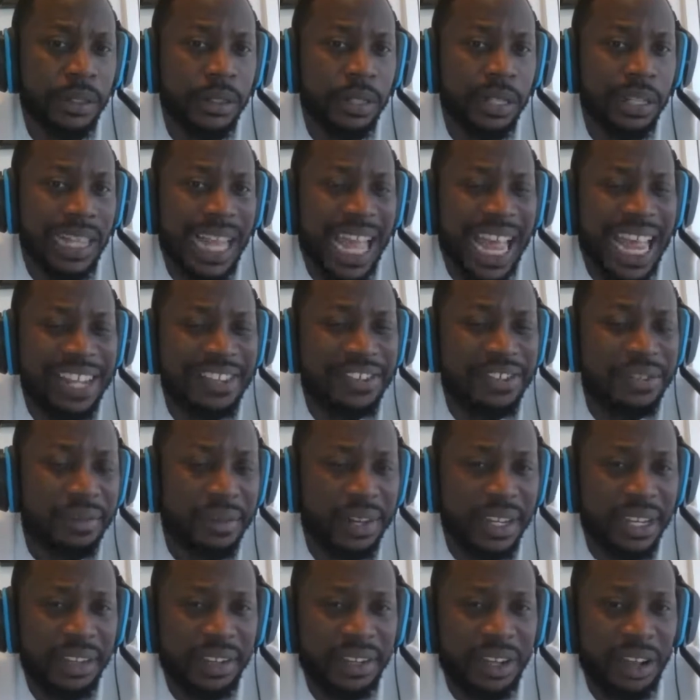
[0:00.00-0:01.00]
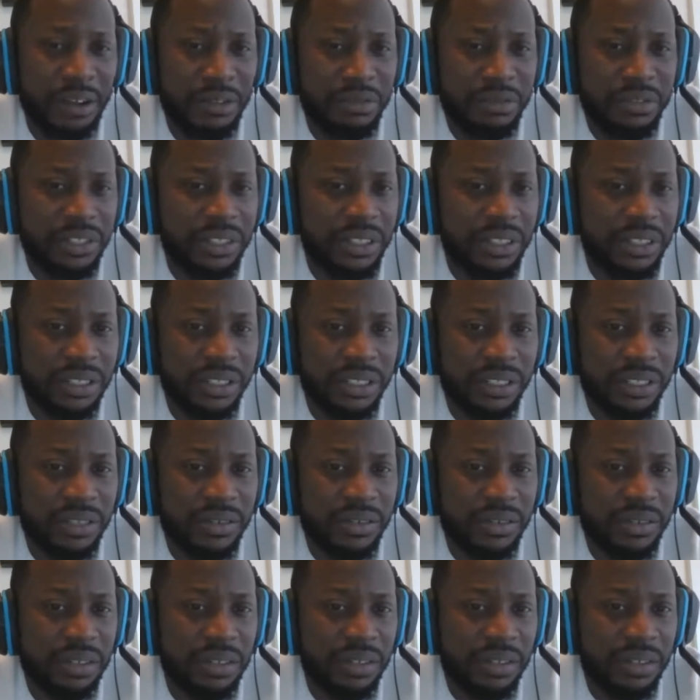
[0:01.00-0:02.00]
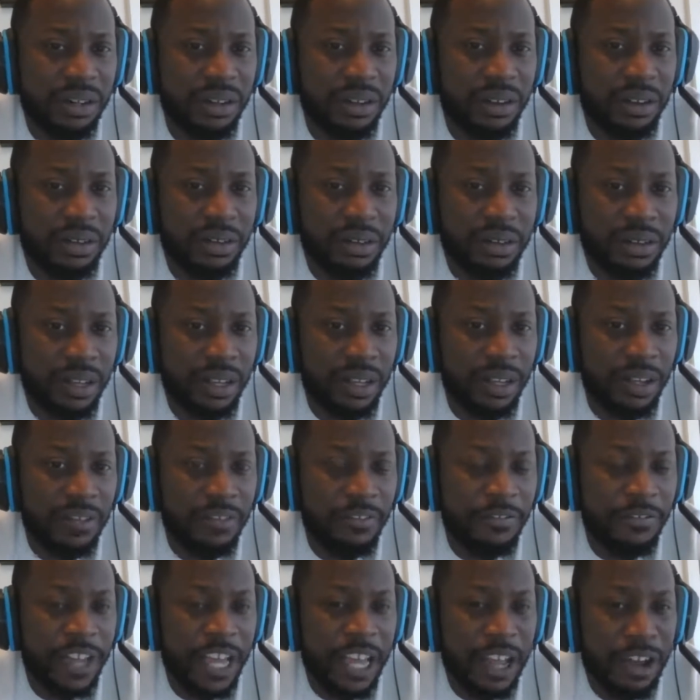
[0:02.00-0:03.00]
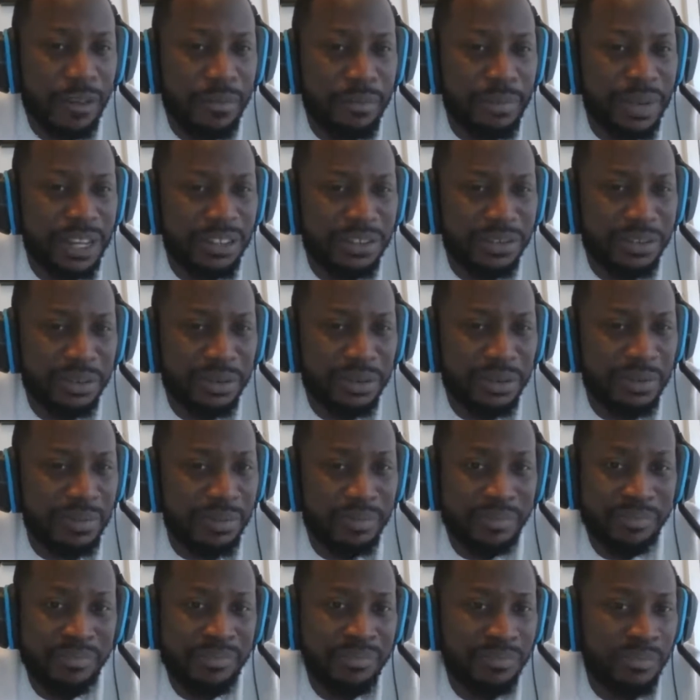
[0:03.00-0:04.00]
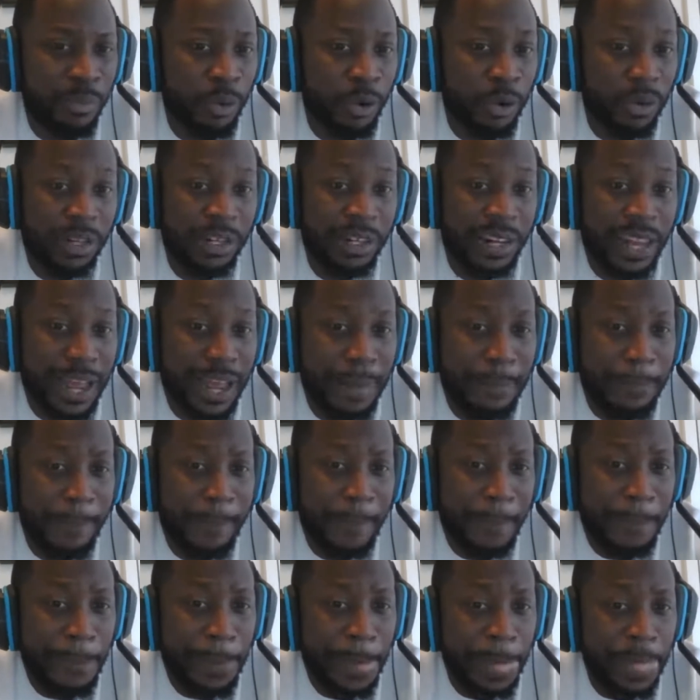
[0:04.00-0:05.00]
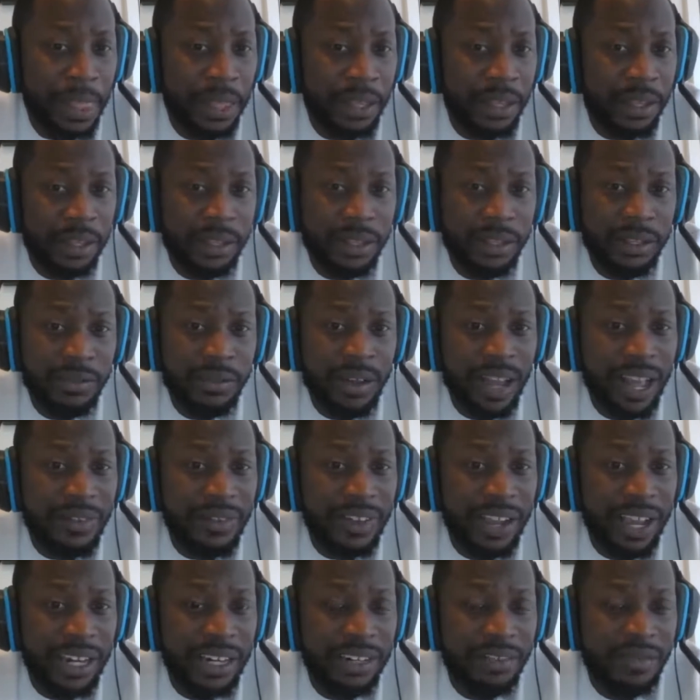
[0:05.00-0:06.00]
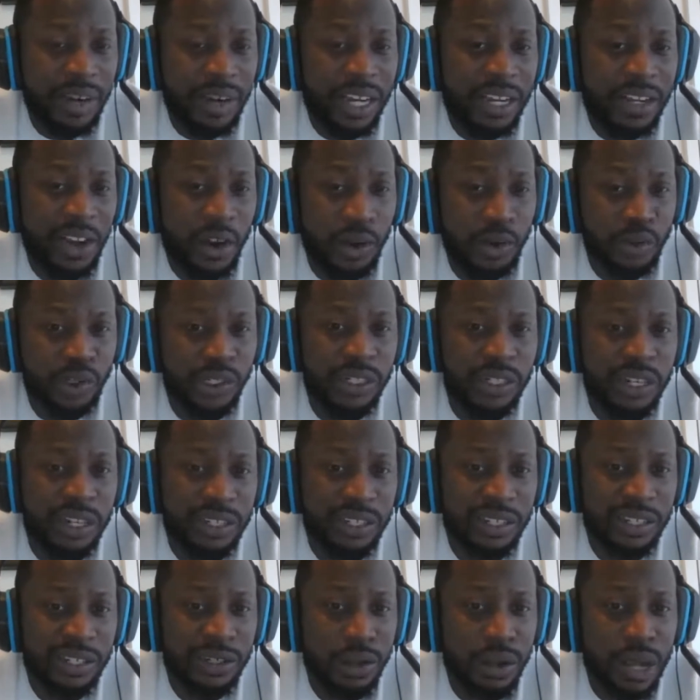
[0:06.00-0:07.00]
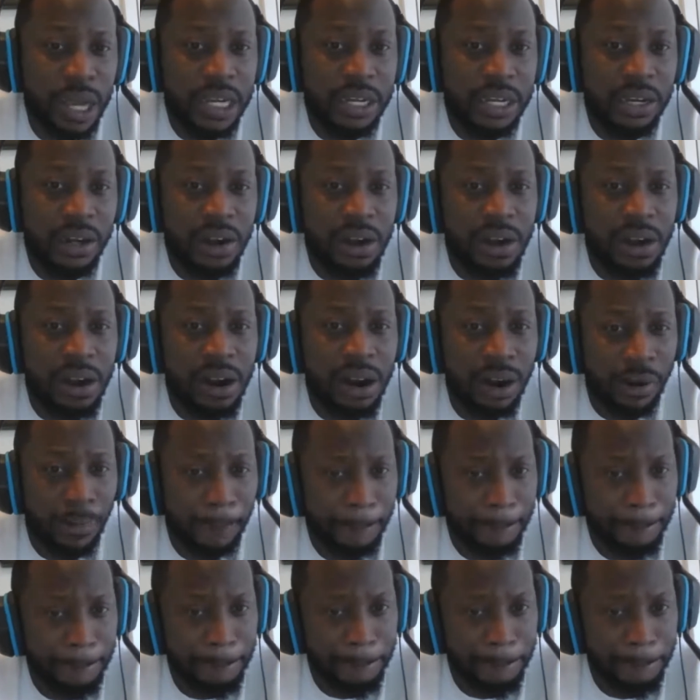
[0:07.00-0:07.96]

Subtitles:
The last 3 coaches, failed miserably. More than that, but you haven't had a great coach in there since Lloyd Carr.